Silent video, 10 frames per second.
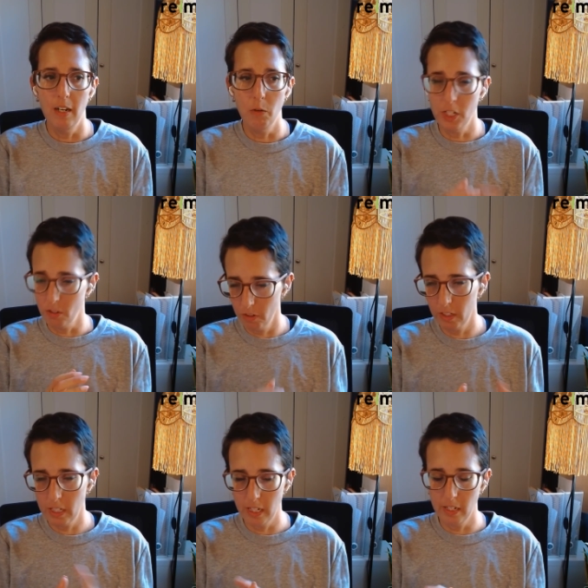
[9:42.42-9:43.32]
which is a real
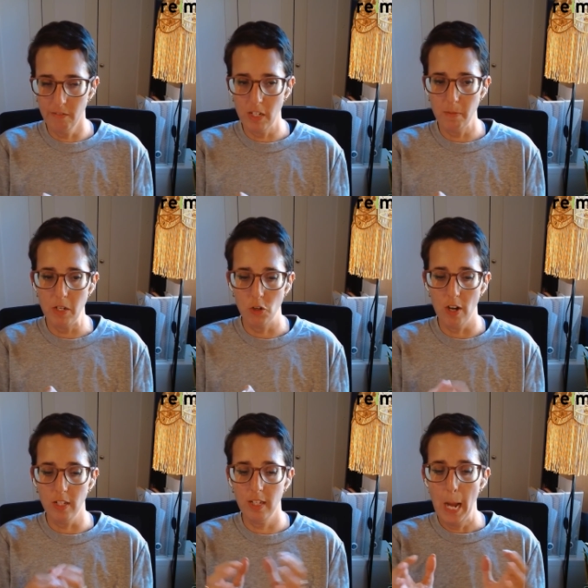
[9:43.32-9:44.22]
estate investment
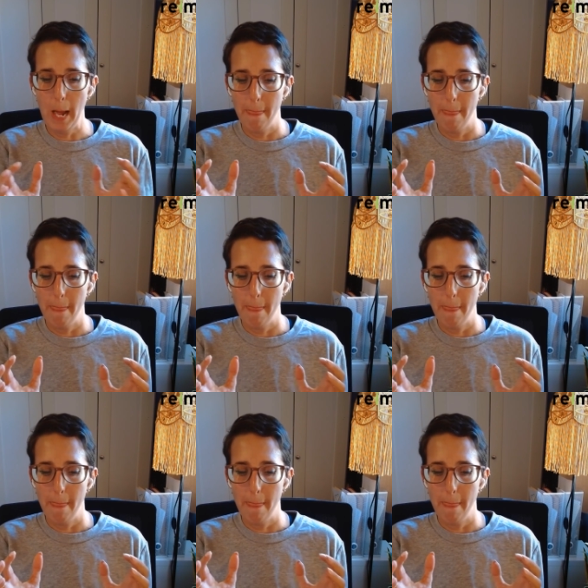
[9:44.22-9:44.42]
trust,